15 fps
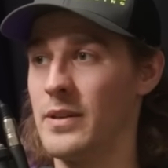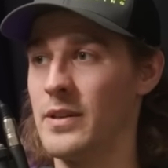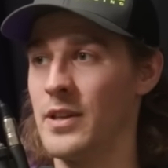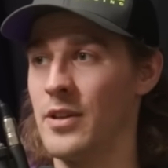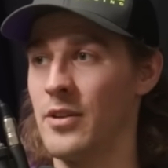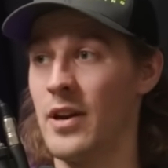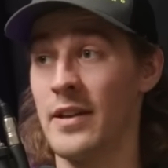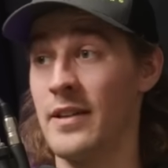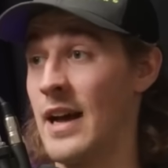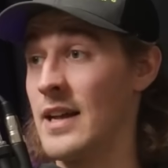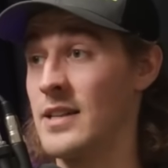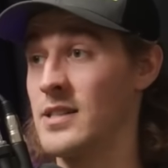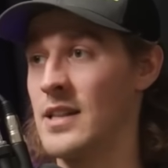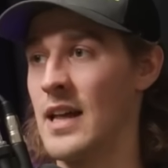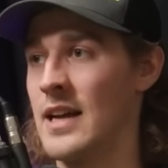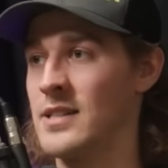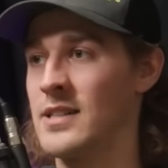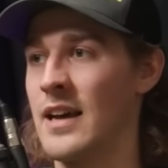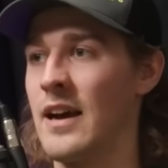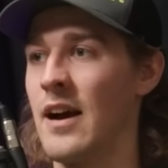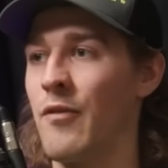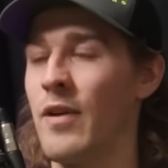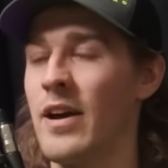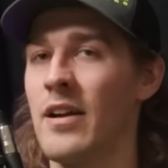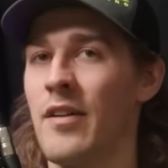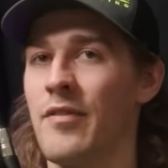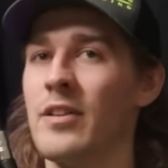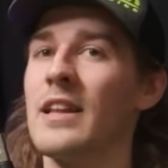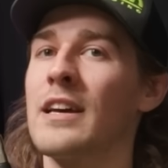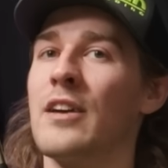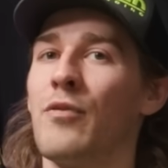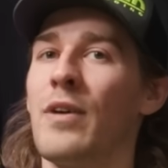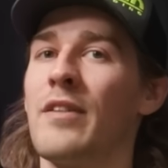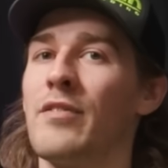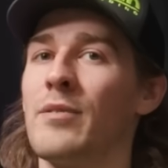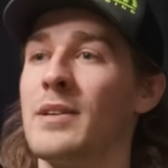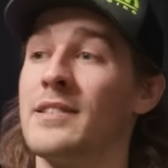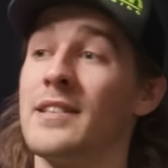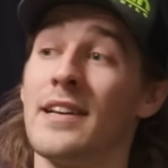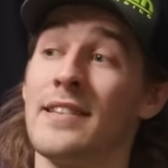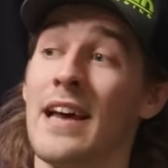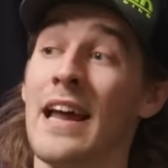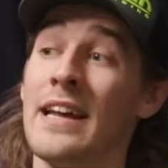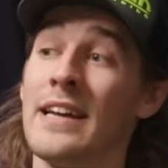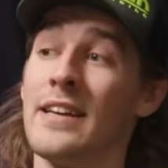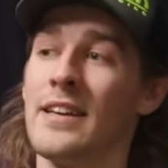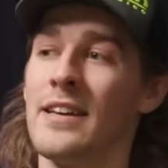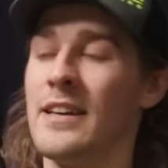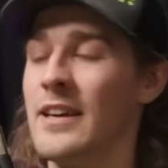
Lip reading: You know, and that's it. I feel like I've went from the Titanic,